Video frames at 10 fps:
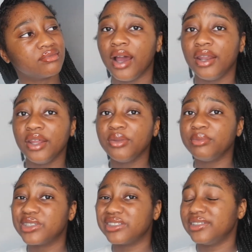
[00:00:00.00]
Another
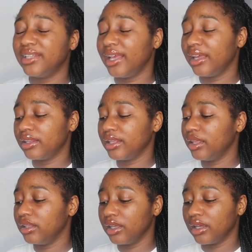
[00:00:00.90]
mistake that I
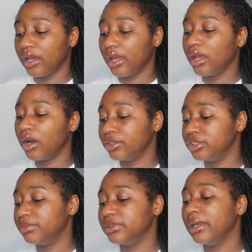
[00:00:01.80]
think I
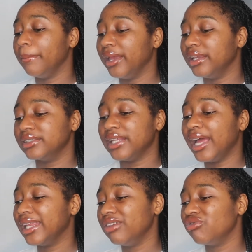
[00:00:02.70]
100% made is that I
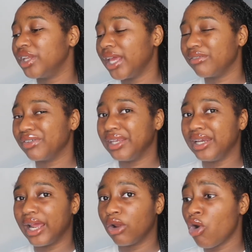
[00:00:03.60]
didn't really have any
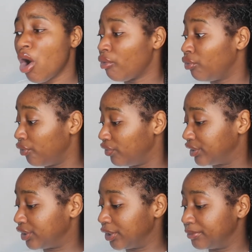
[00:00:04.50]
like
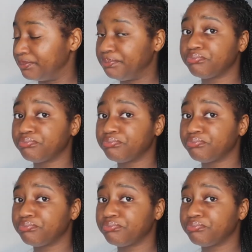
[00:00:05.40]
revision